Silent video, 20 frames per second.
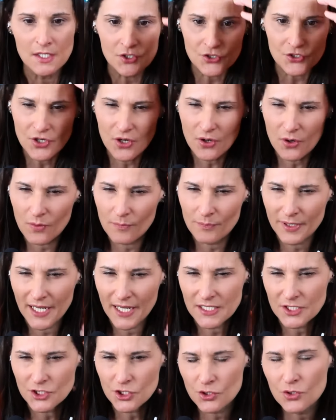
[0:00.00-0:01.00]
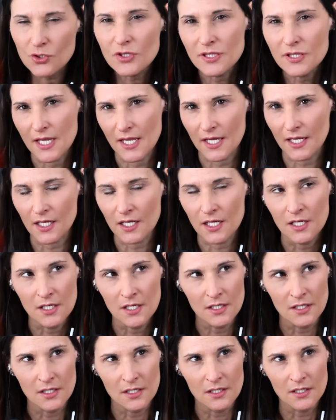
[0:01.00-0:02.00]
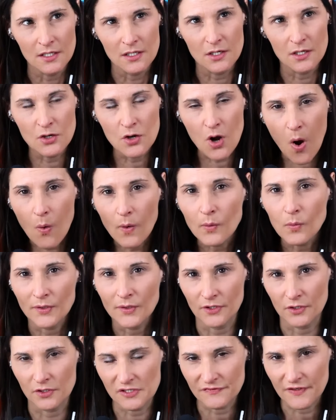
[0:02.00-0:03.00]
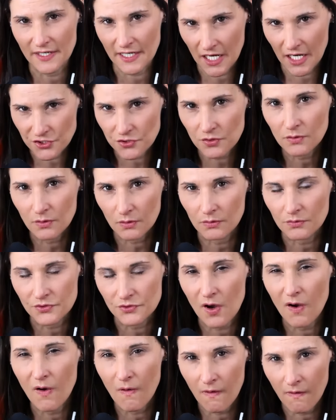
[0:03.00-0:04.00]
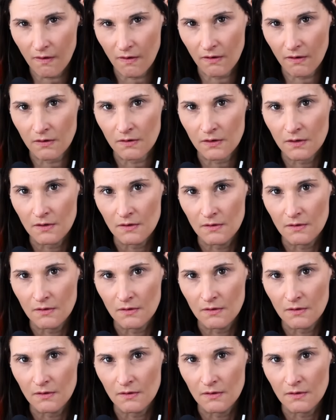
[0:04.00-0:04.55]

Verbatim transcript: So, but I do think knowing what those financial goals are